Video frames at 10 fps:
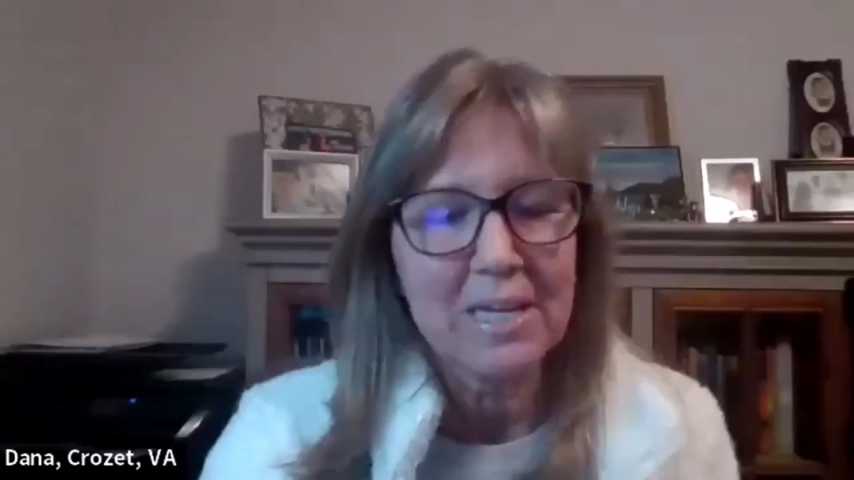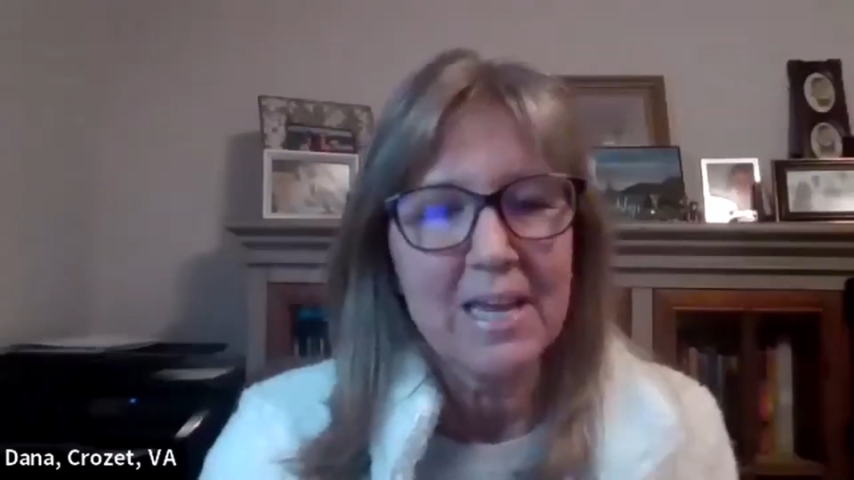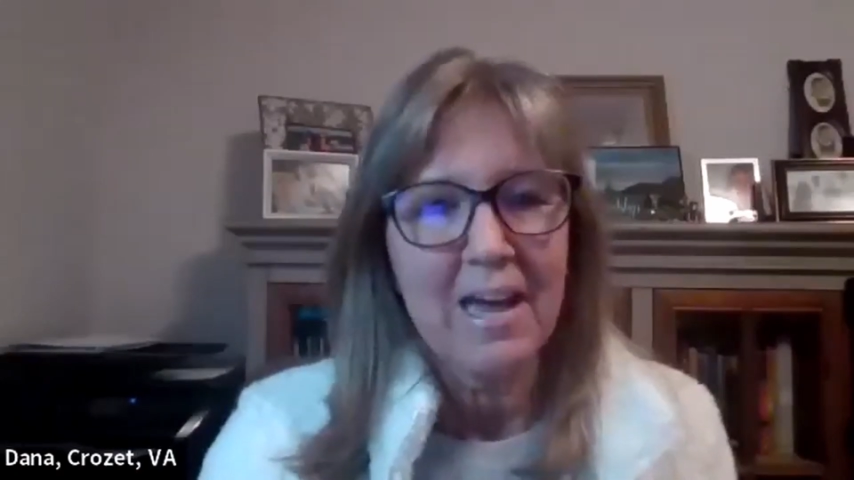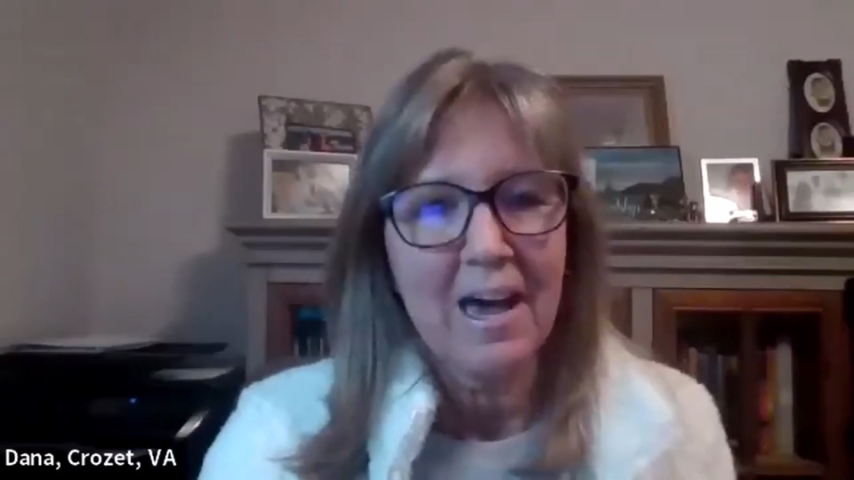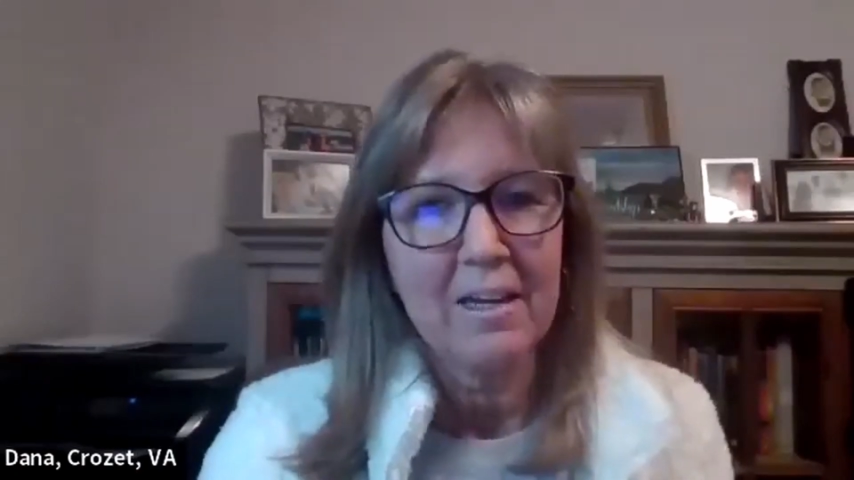
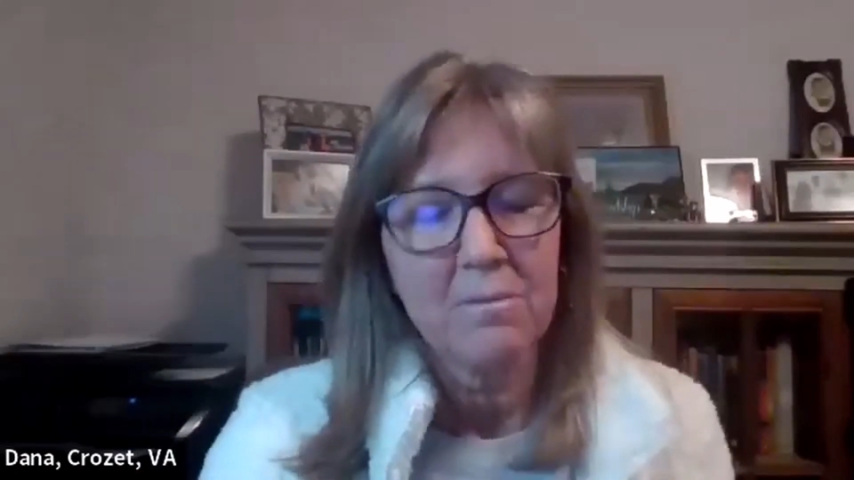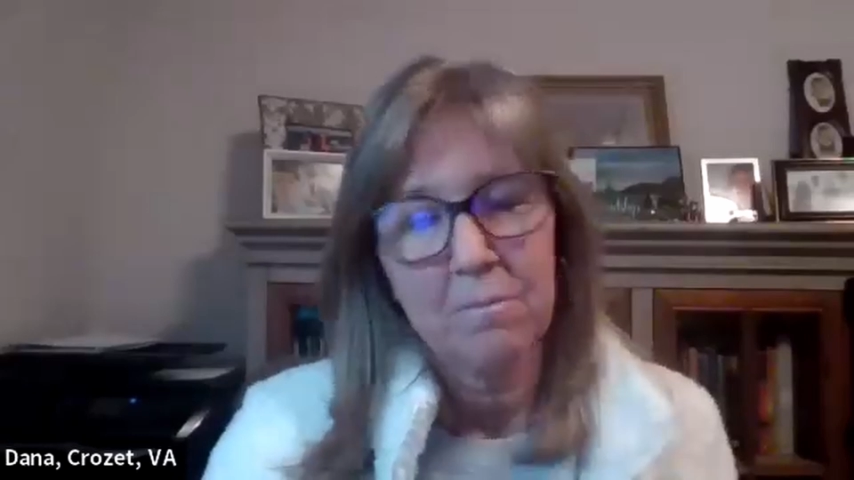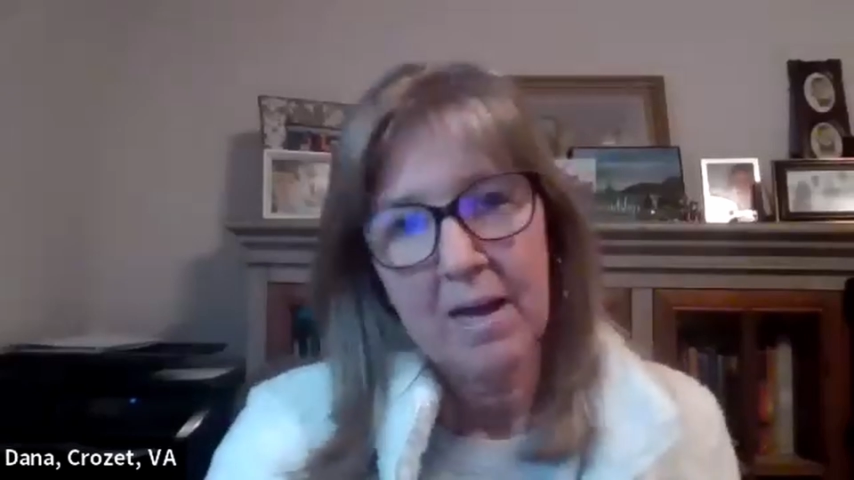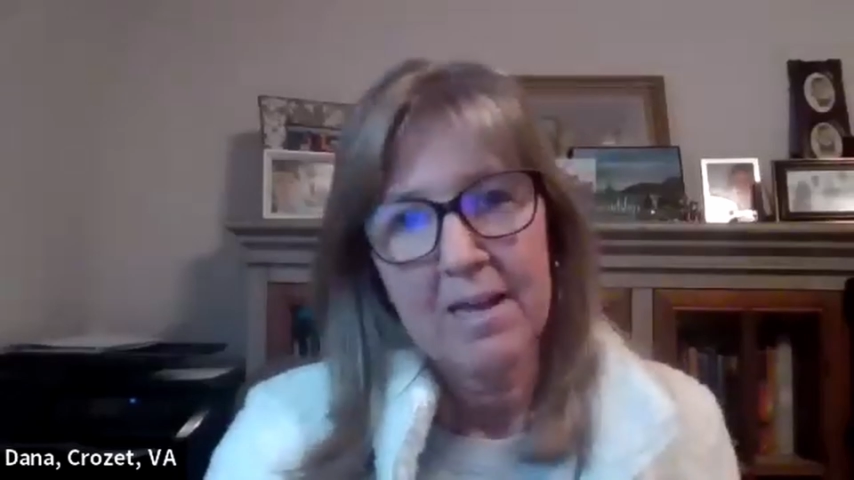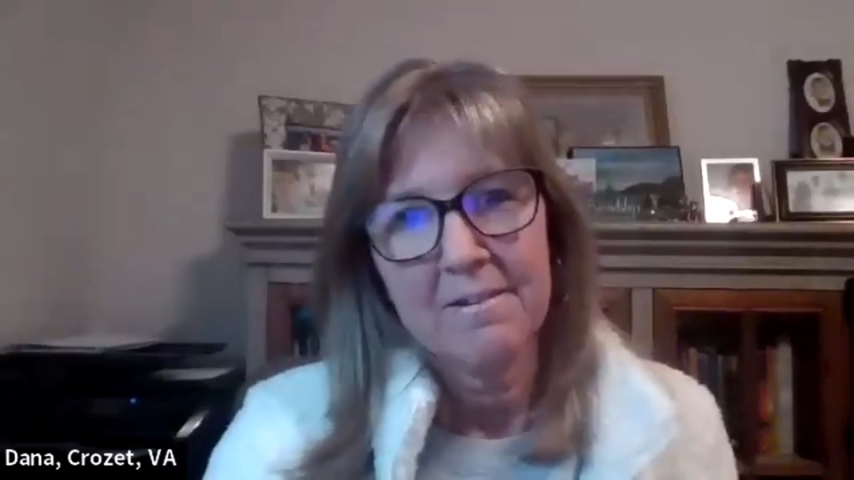we had
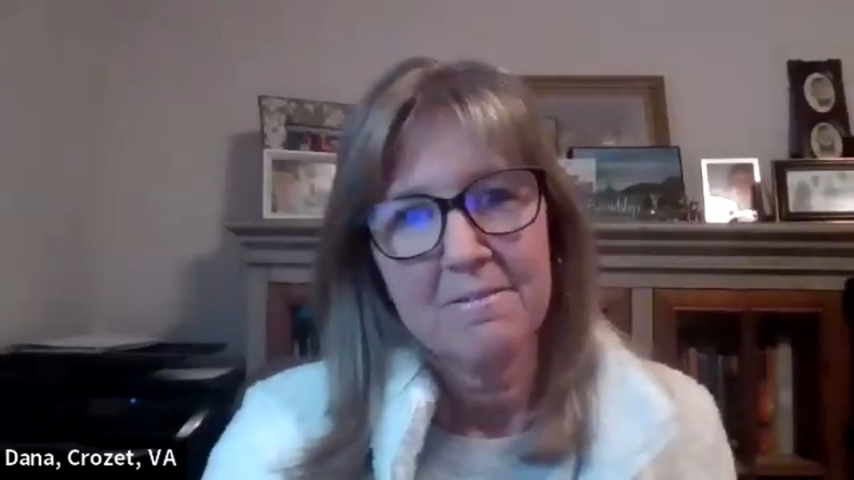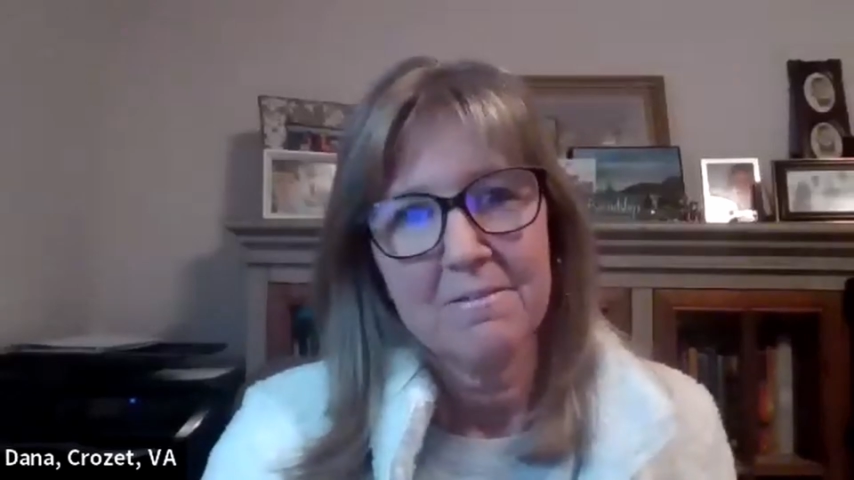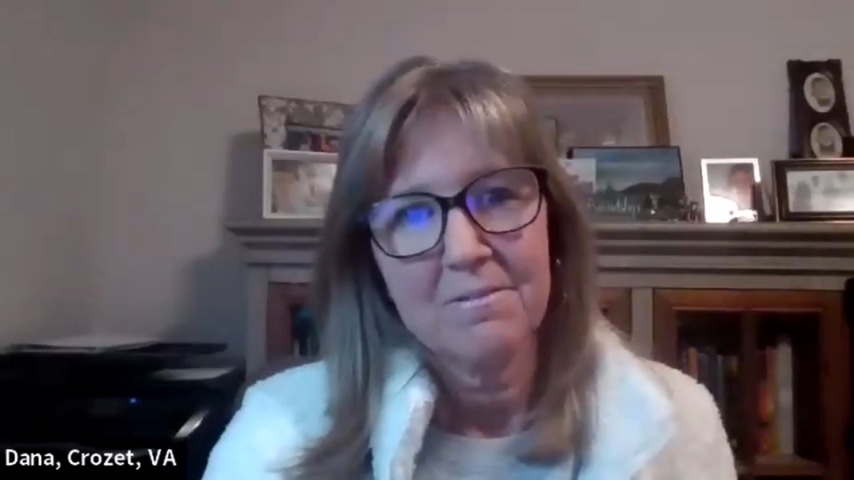my